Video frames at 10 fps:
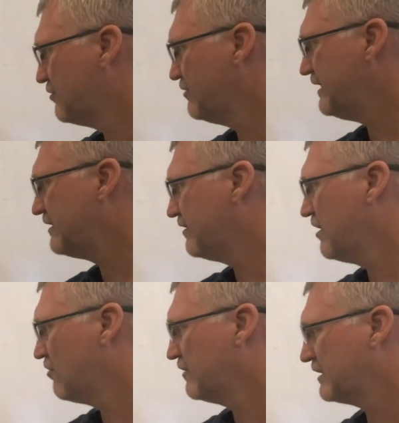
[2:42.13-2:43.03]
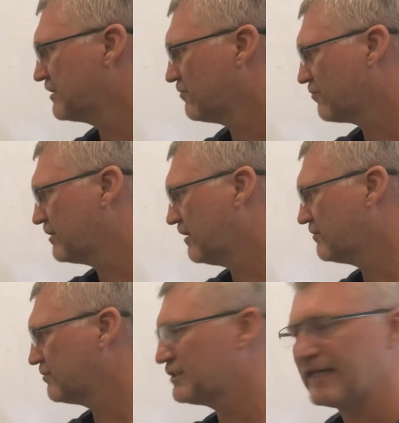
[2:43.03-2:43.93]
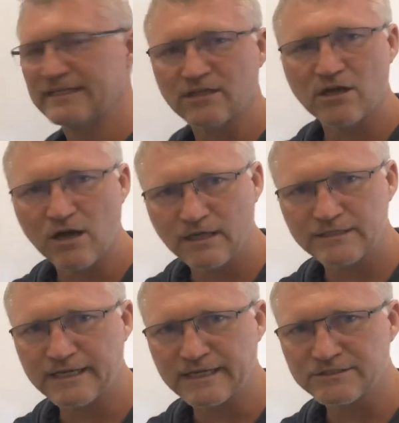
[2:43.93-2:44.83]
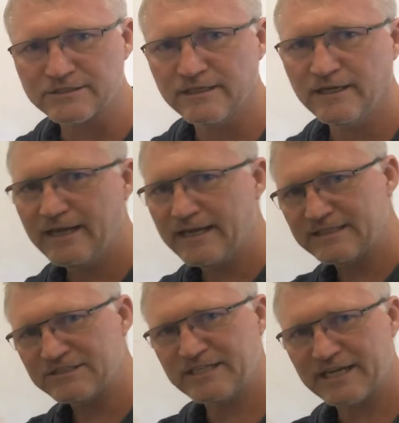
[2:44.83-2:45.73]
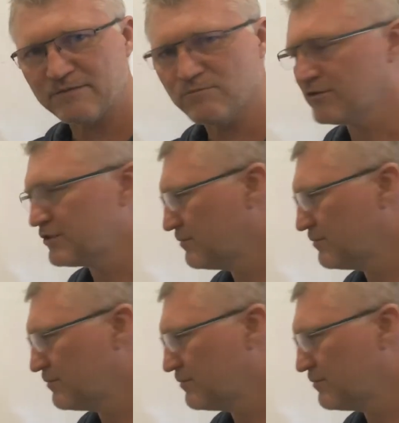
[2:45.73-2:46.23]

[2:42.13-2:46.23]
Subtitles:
You need to know this in order to understand the context. And the second most